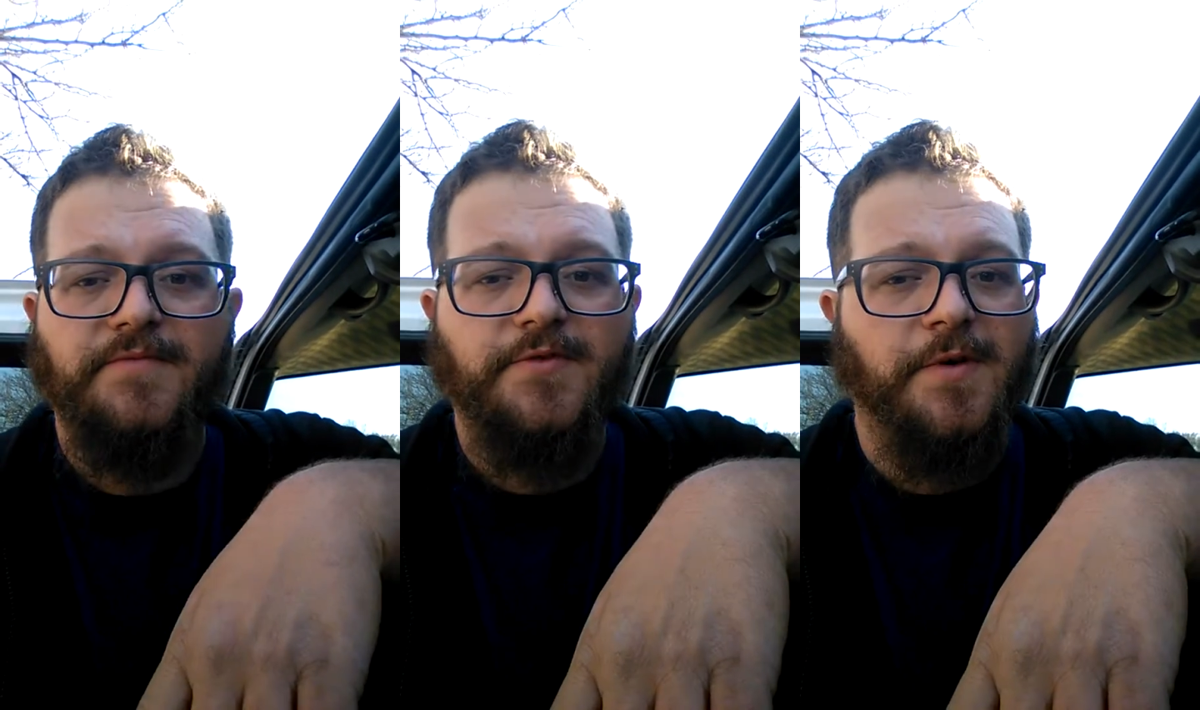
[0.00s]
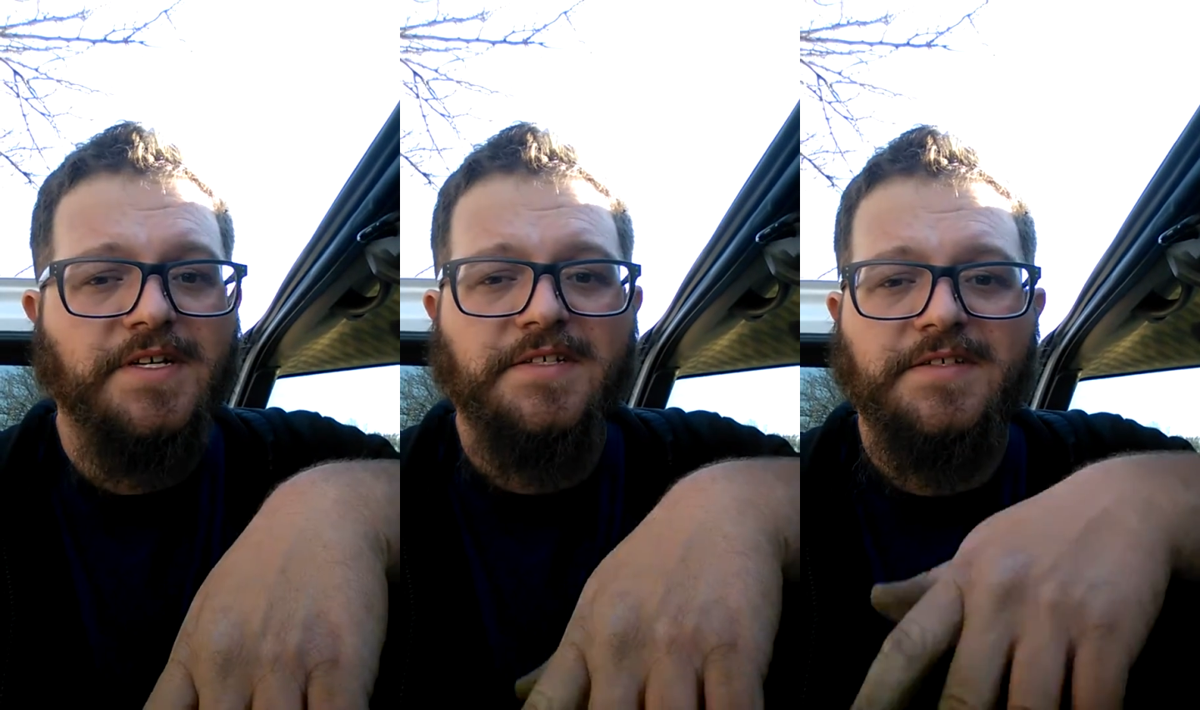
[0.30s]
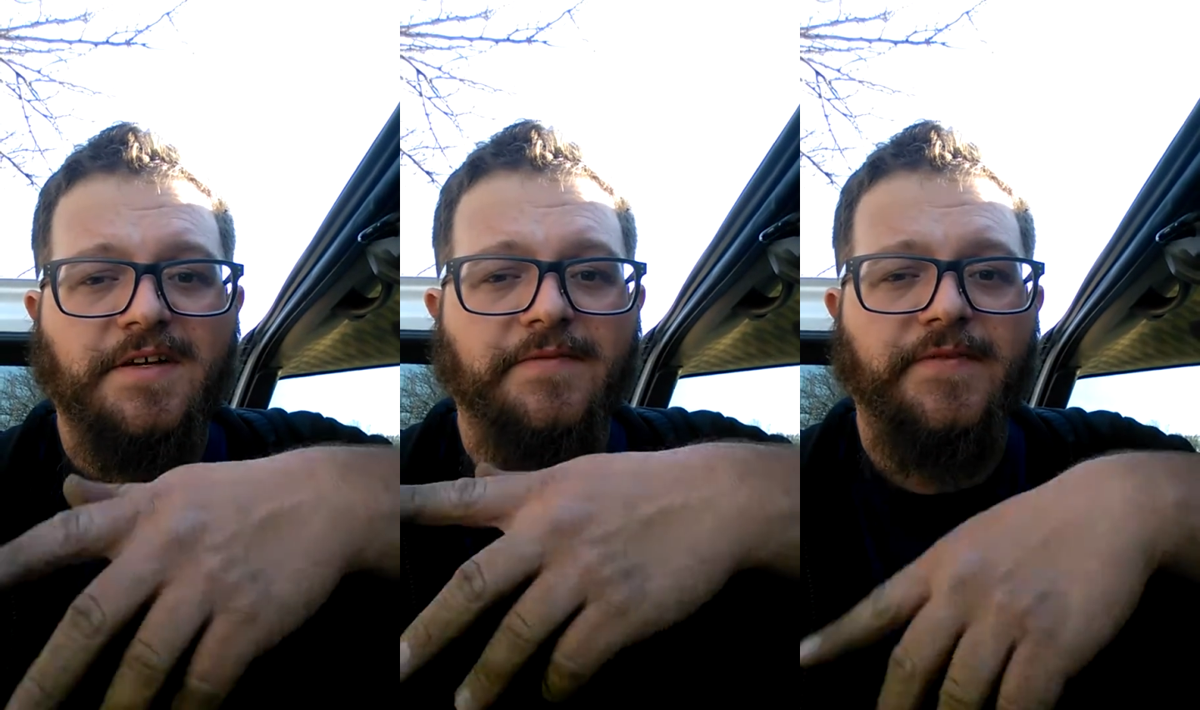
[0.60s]

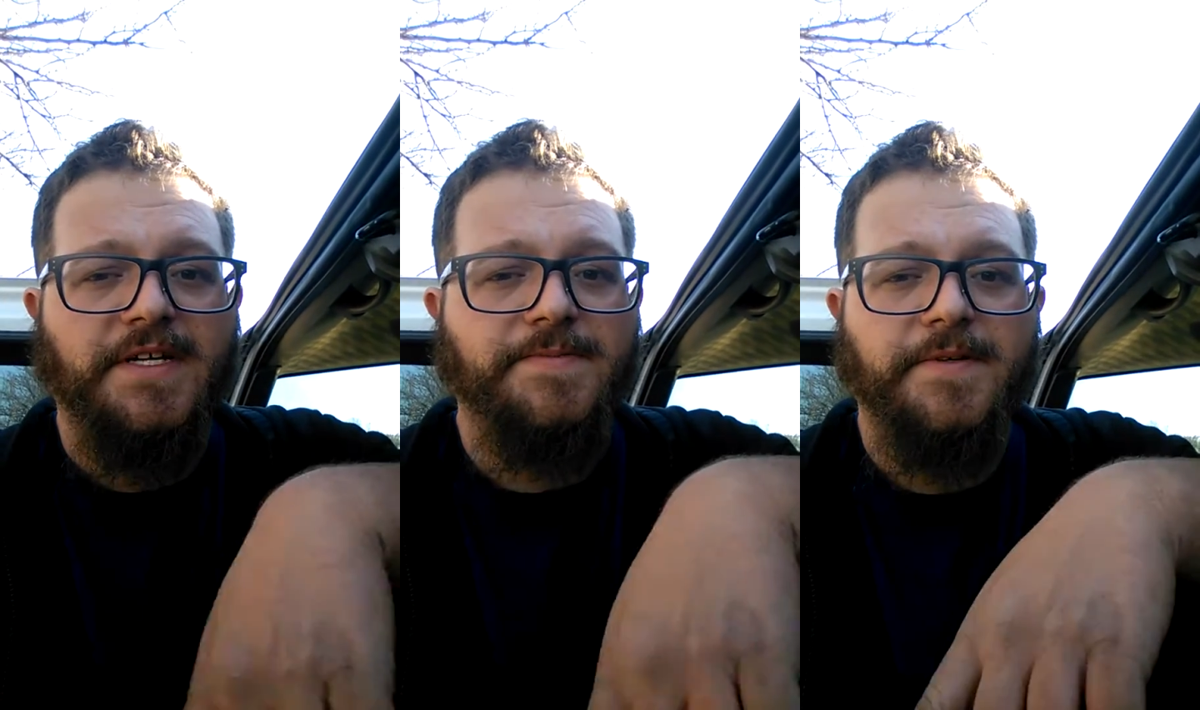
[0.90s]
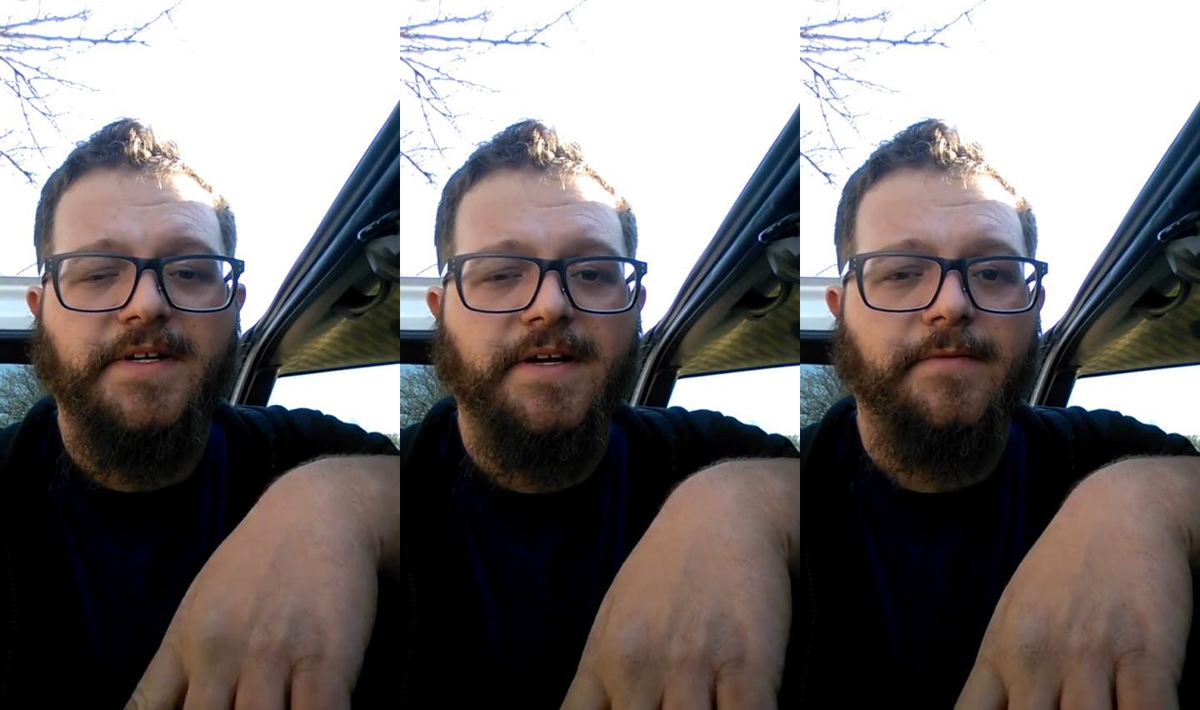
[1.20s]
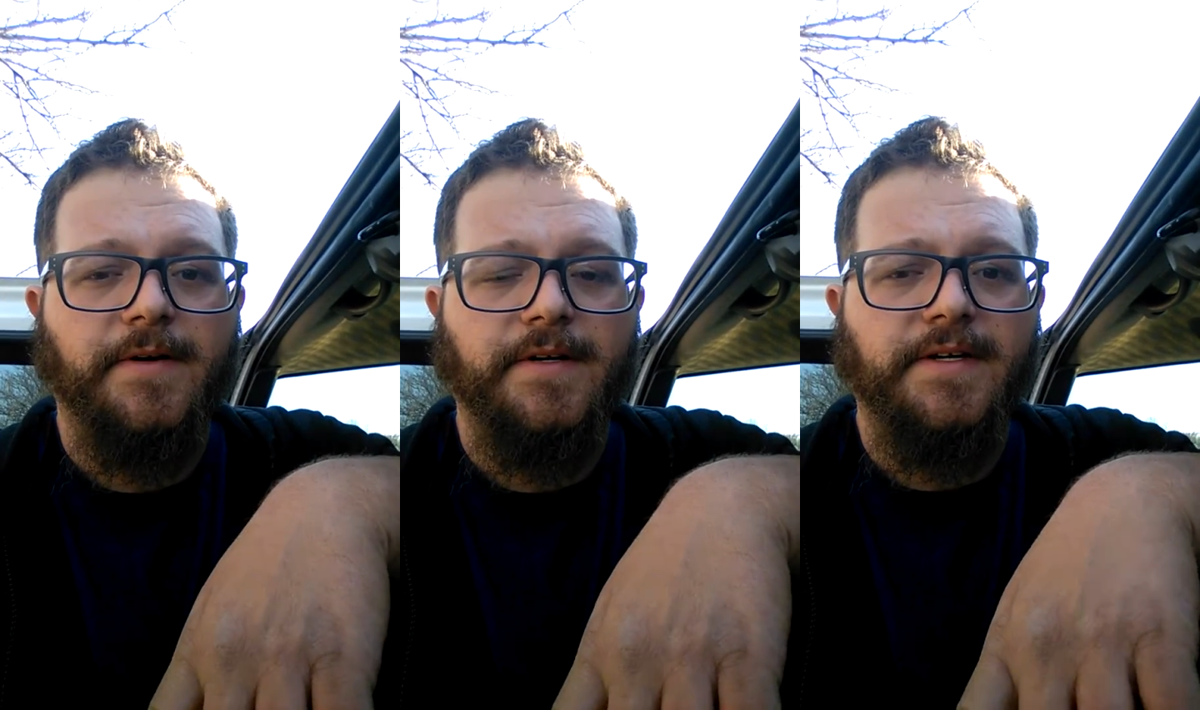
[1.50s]
questions on Facebook and
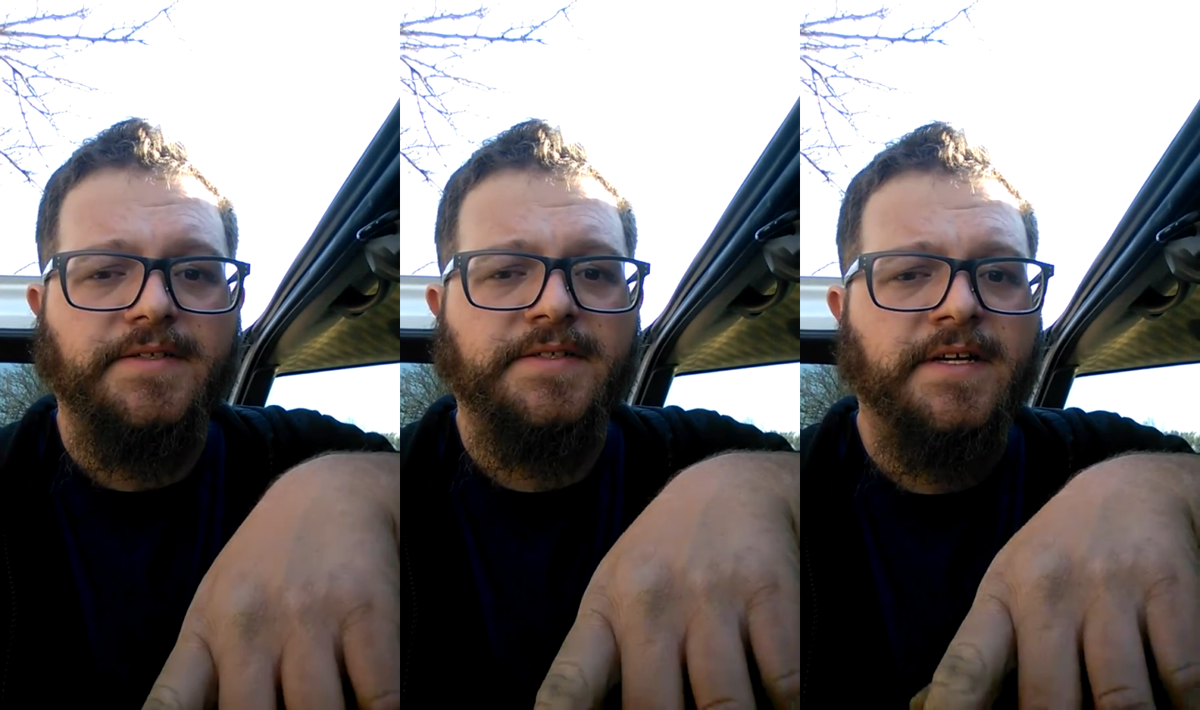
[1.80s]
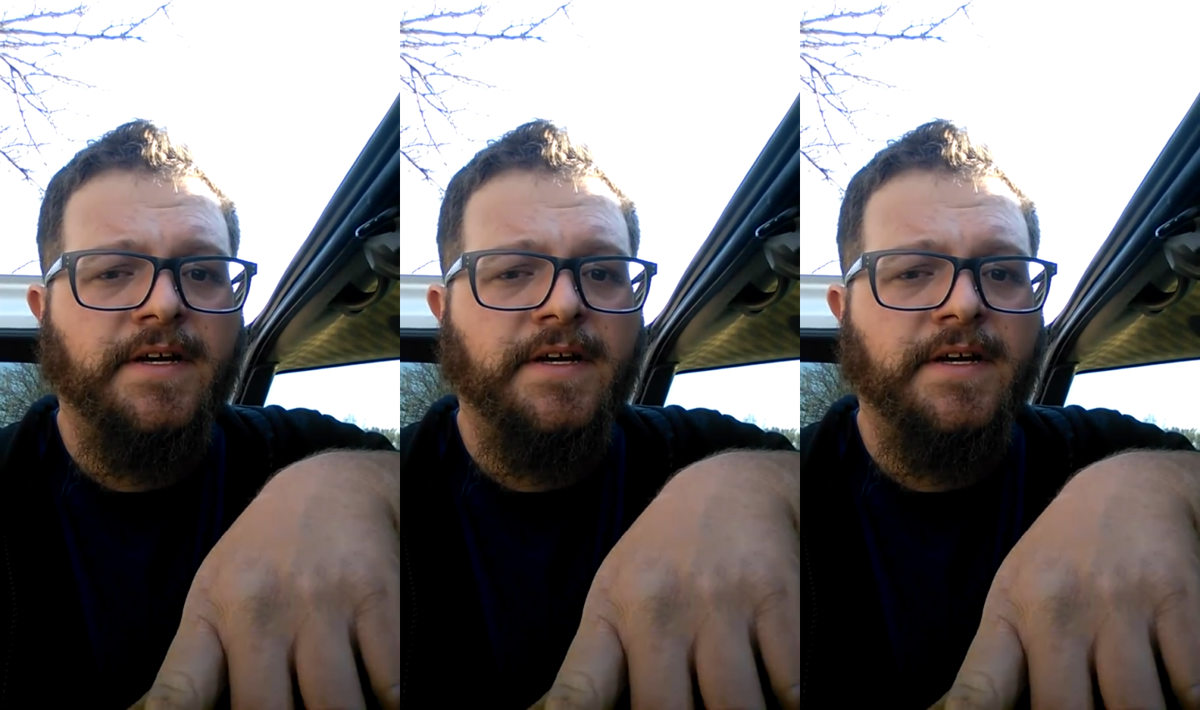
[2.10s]
everywhere else